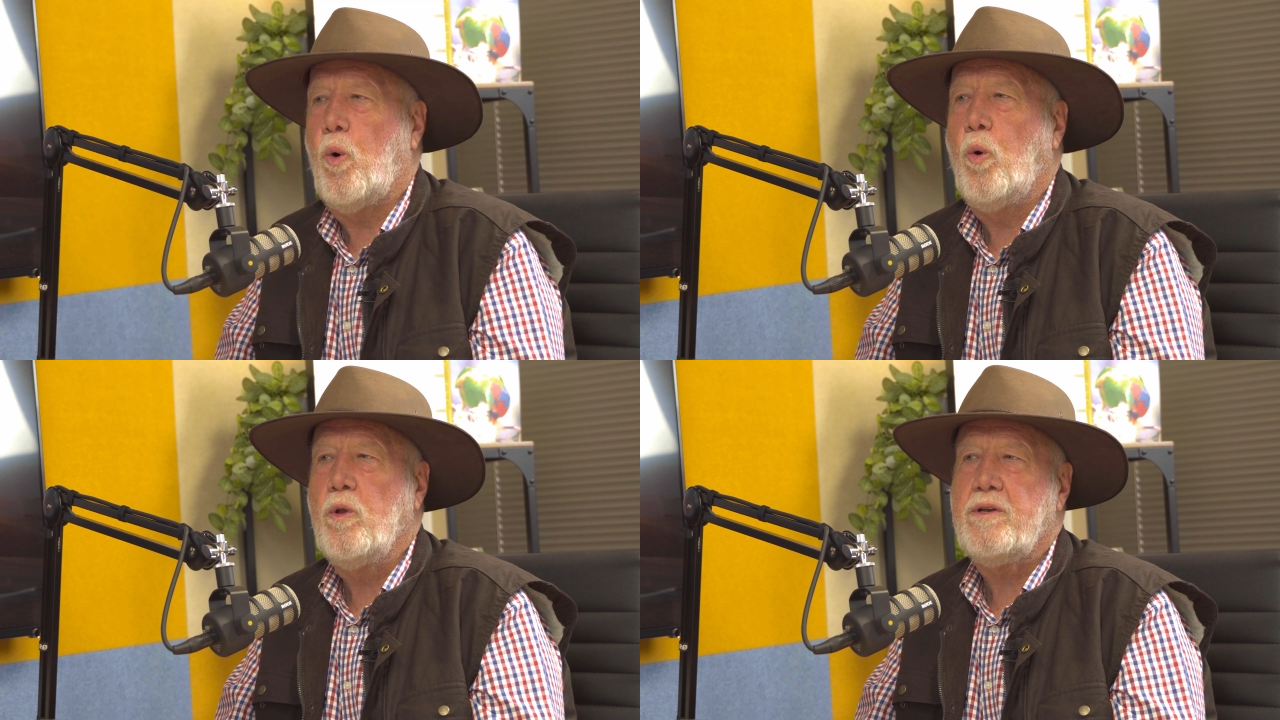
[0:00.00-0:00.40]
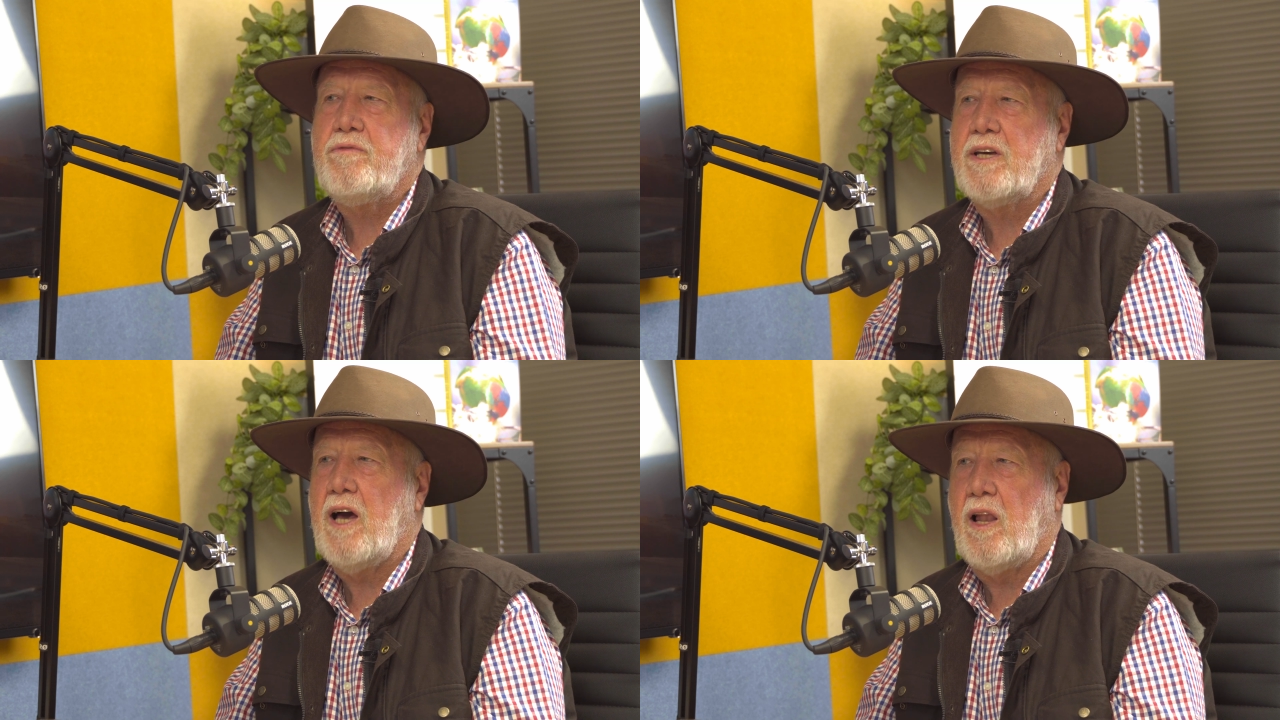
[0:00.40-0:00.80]
all the
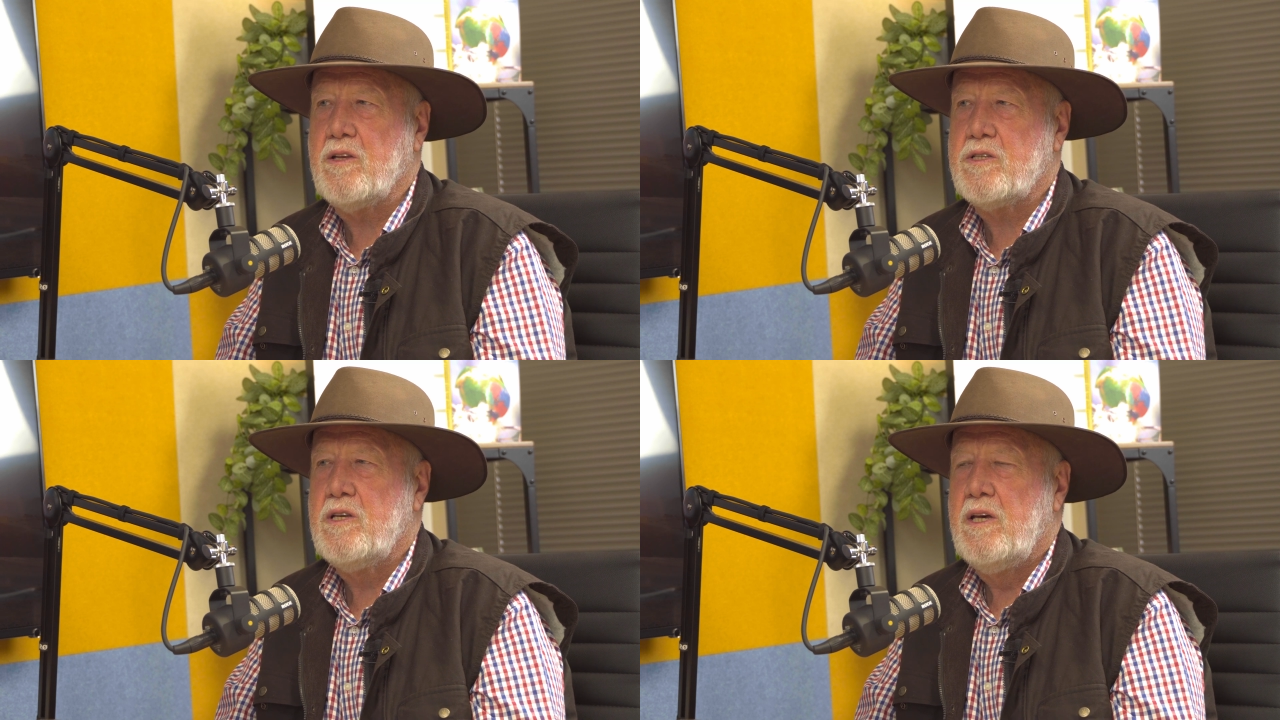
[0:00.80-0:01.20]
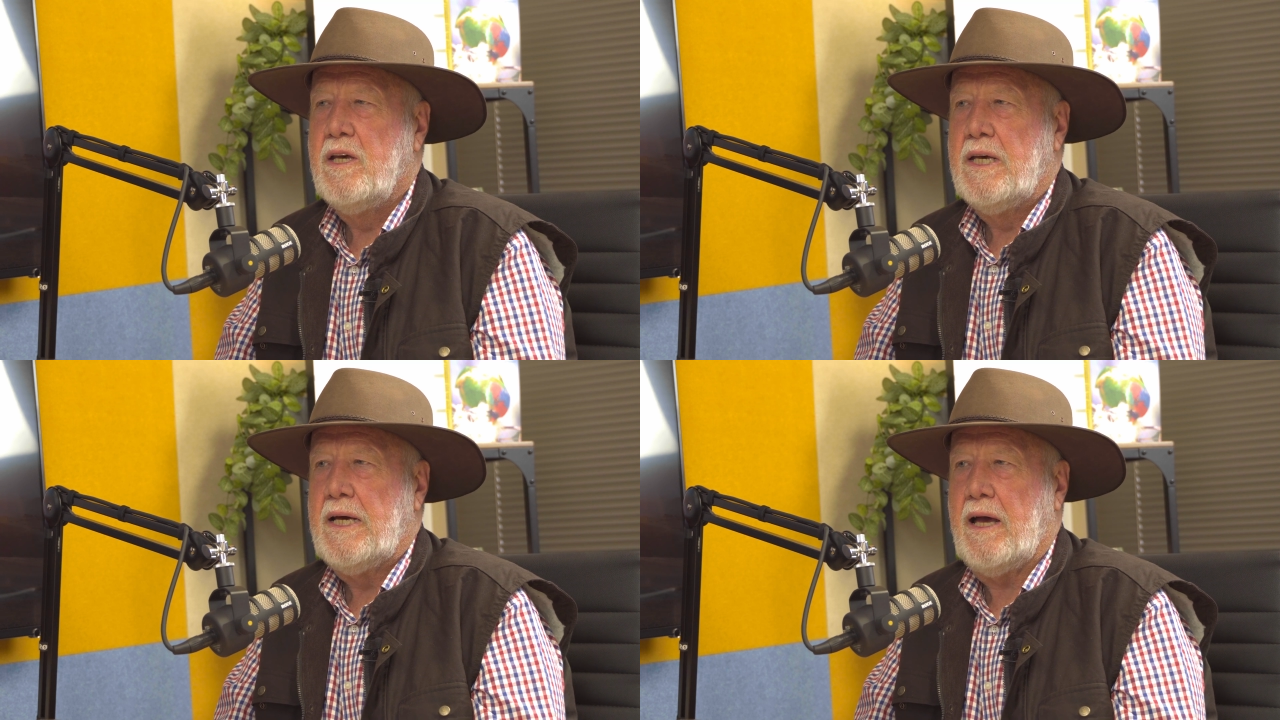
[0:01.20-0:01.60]
different colours.
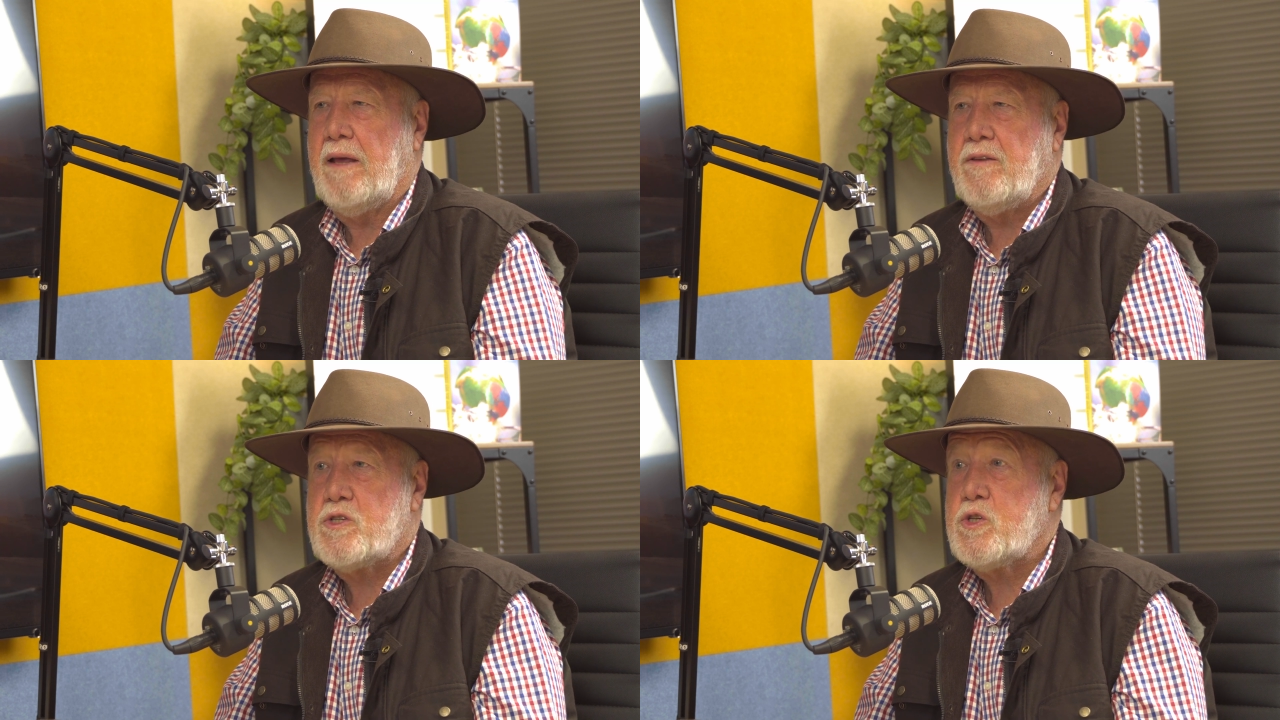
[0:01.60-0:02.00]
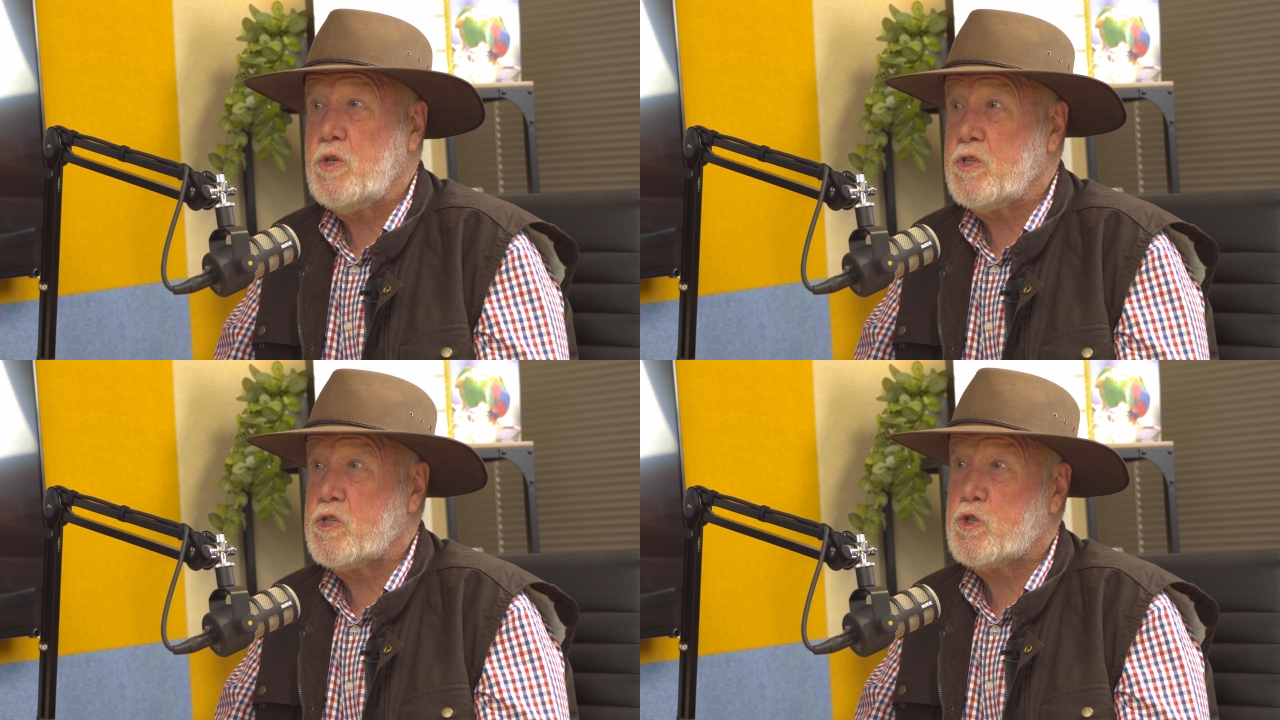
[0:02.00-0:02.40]
And there's
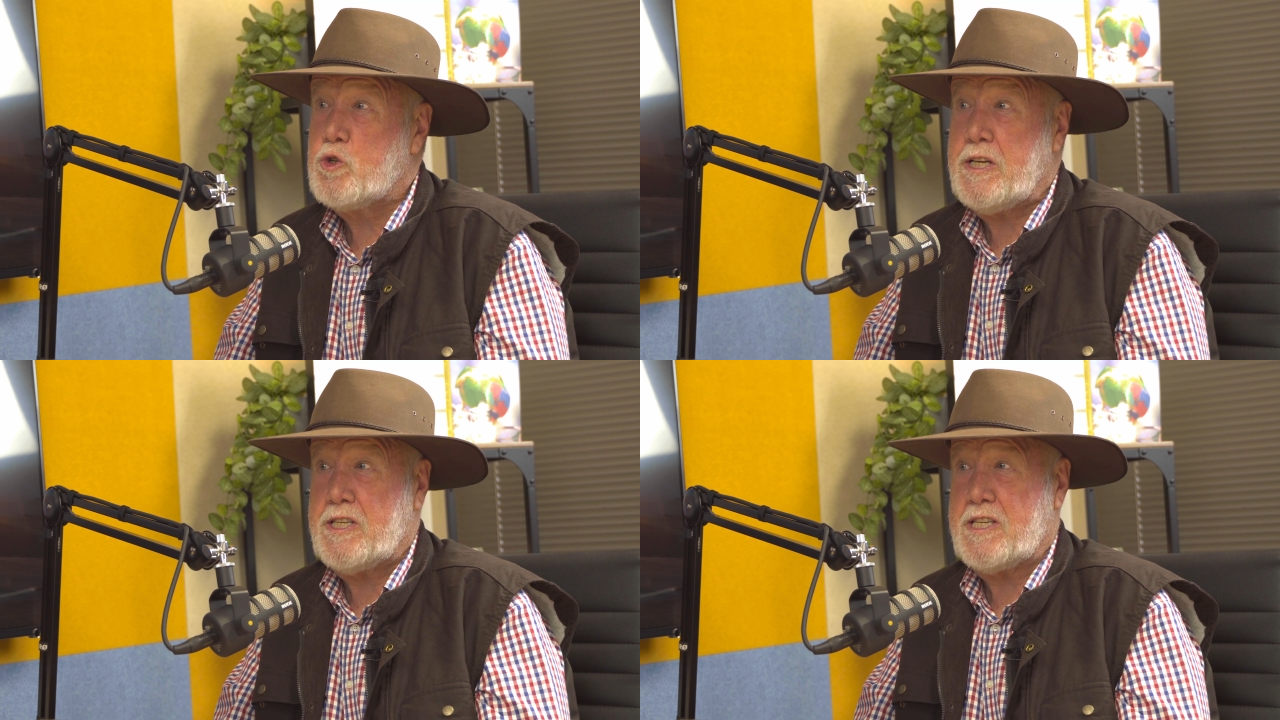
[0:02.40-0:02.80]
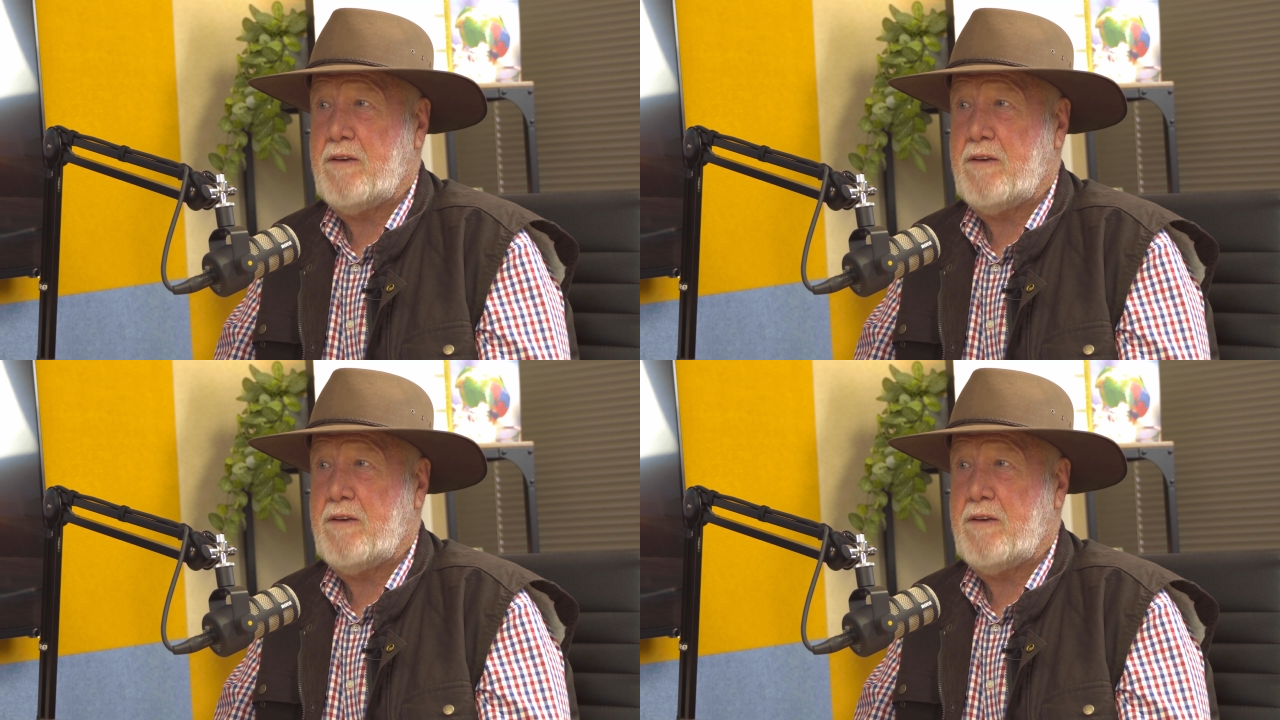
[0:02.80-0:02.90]
certain streets